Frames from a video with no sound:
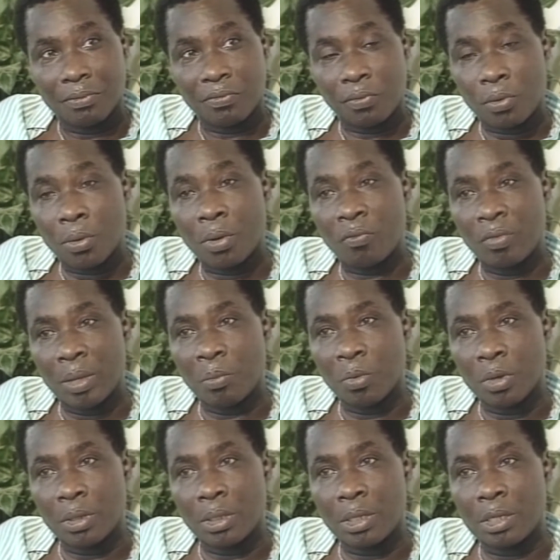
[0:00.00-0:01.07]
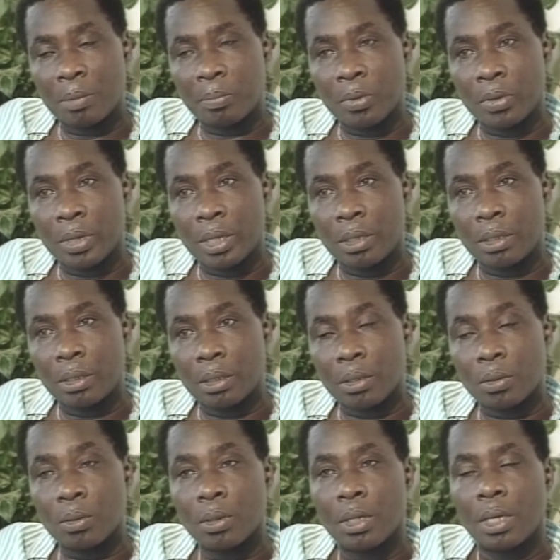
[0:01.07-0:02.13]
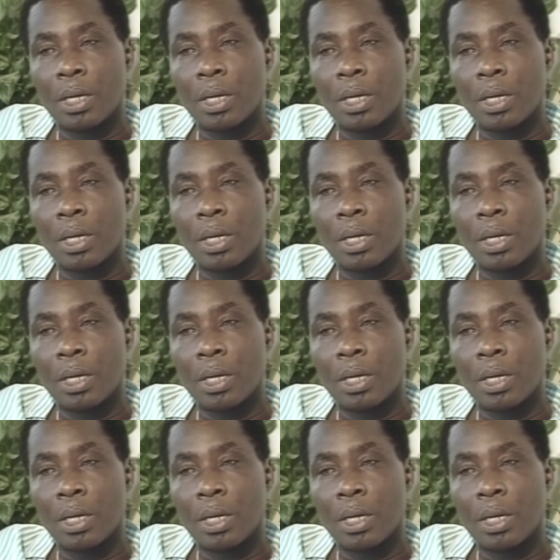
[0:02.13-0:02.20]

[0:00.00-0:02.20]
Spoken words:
Four of them on the Hit Parade, you know.